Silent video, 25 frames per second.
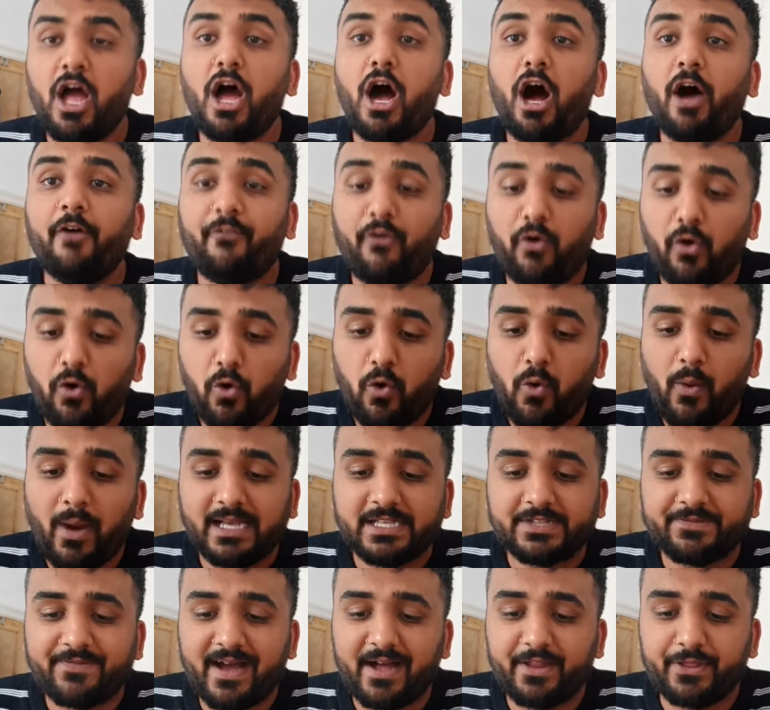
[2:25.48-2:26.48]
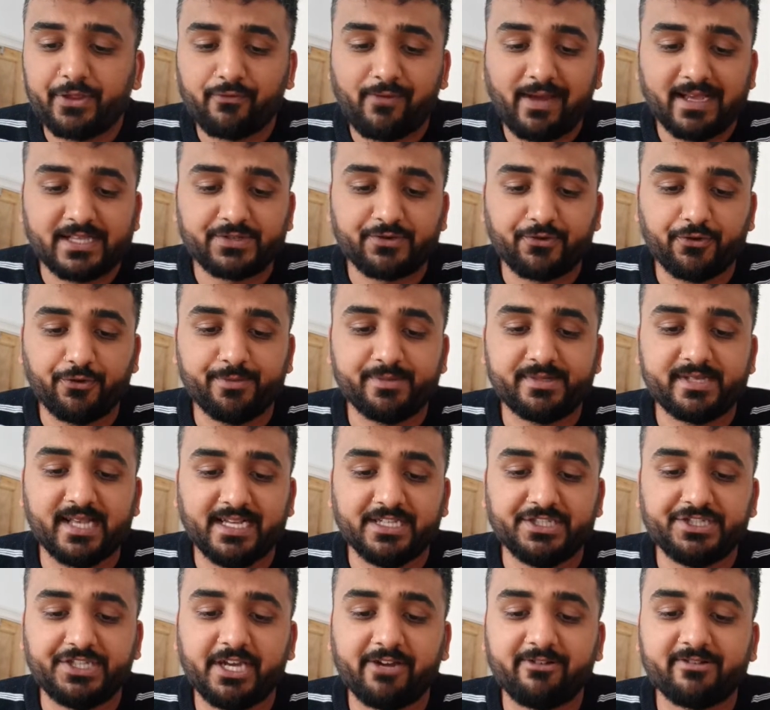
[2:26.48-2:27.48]
I've always found the restrooms
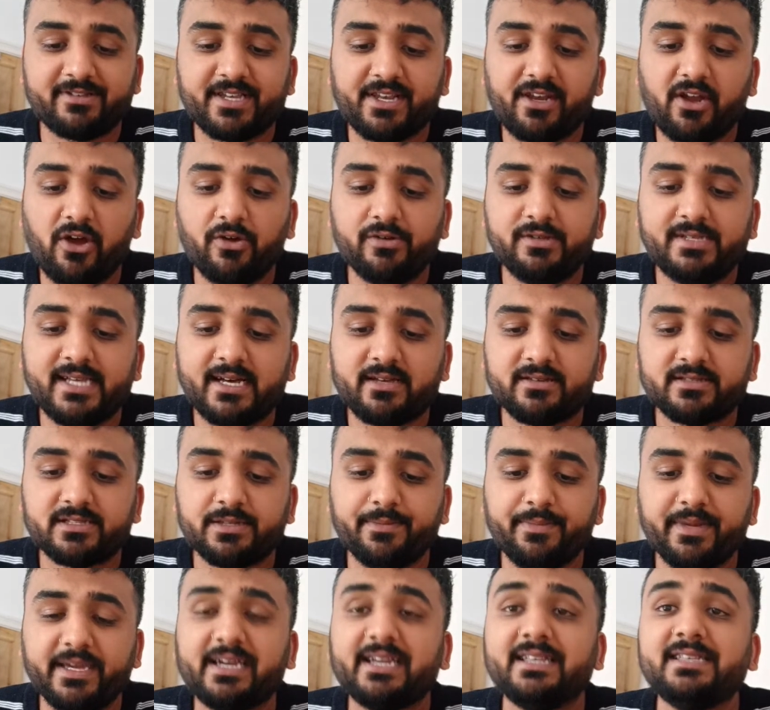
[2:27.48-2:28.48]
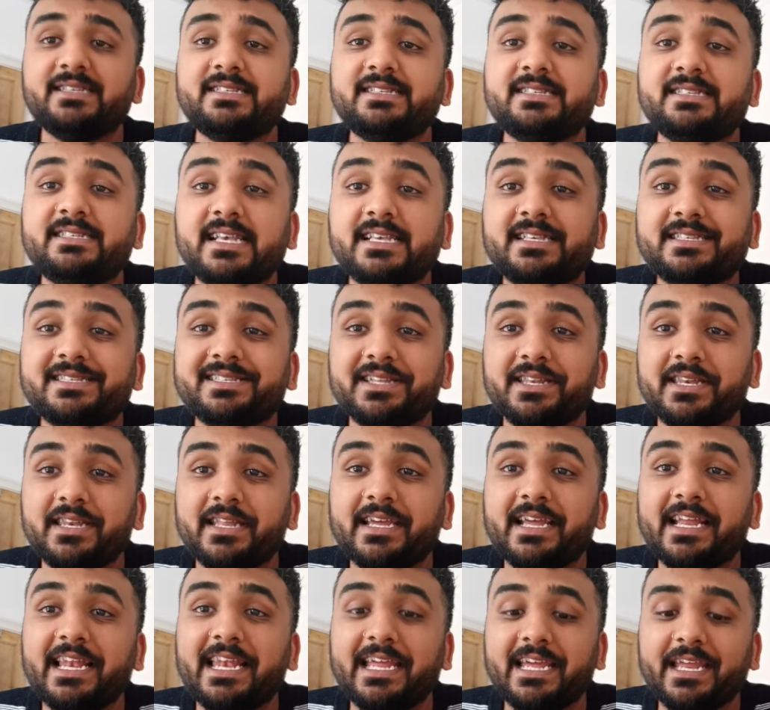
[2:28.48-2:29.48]
at Sheraton hotels to be consistently
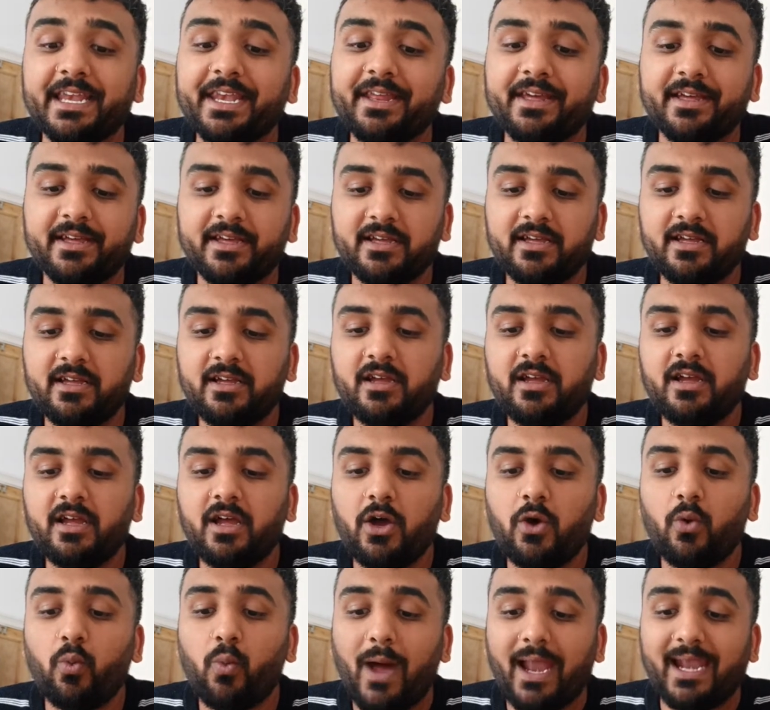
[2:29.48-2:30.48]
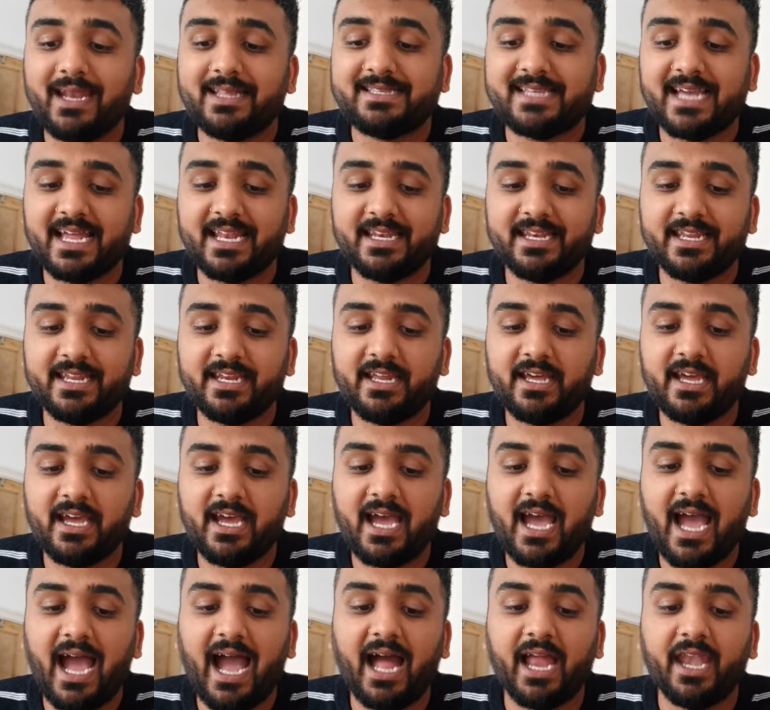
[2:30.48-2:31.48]
clean, well attended
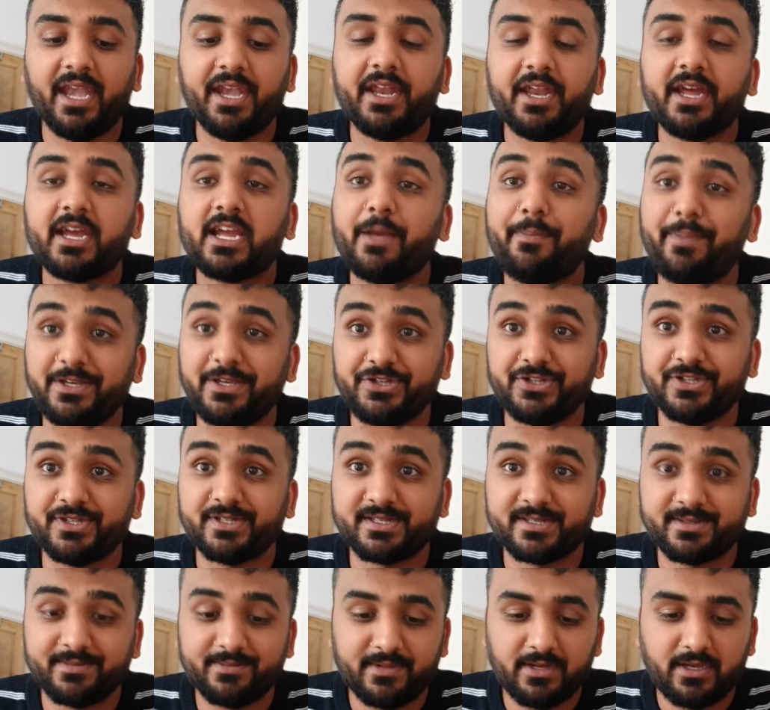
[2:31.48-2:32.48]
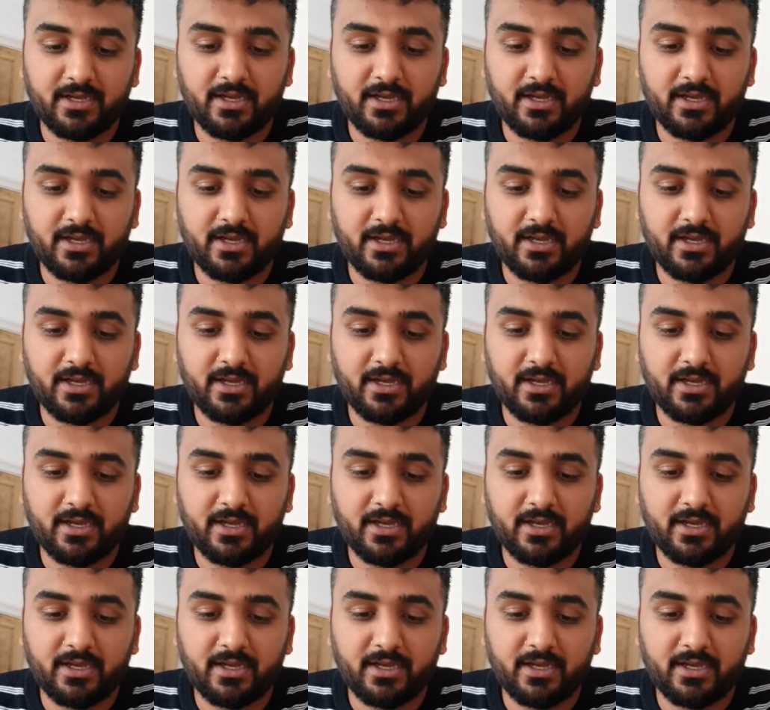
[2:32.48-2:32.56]
and capacious.